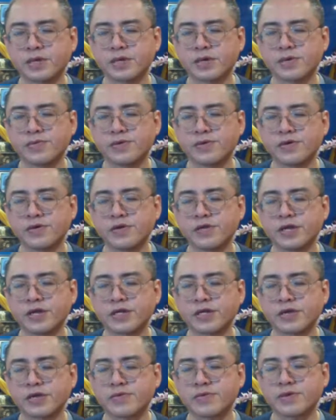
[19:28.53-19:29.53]

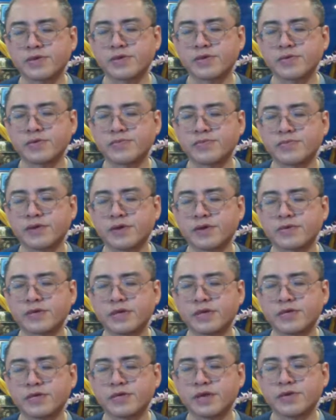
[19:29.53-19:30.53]
Reconnecting with those breath
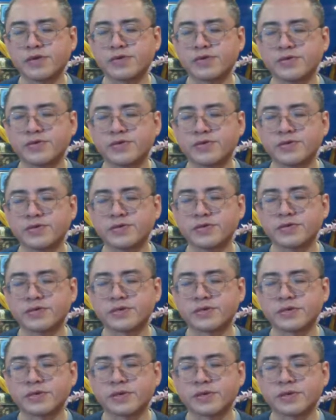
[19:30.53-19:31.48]
sensations.